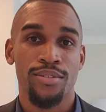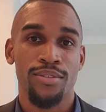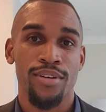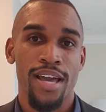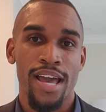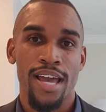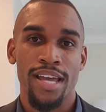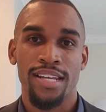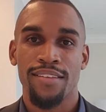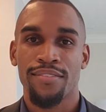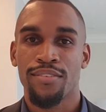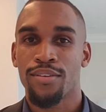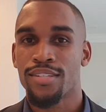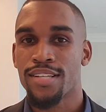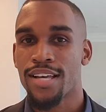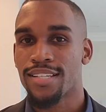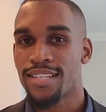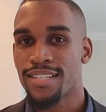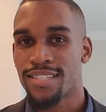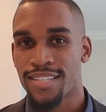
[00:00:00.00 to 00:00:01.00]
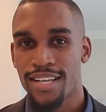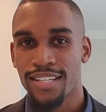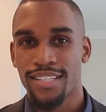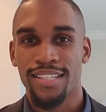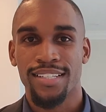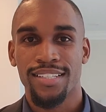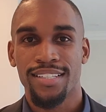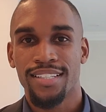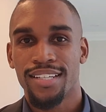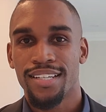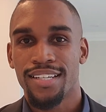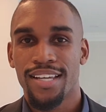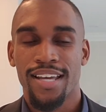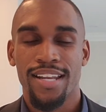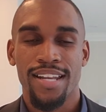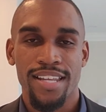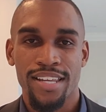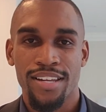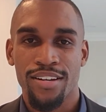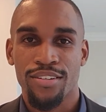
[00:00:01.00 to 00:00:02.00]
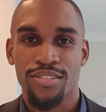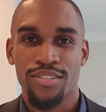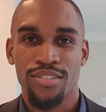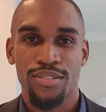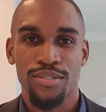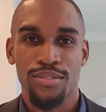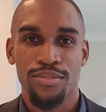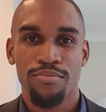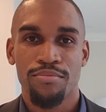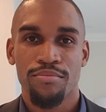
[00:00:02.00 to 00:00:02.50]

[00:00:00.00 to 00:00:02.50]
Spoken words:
and if you decide to sell it in a year or two,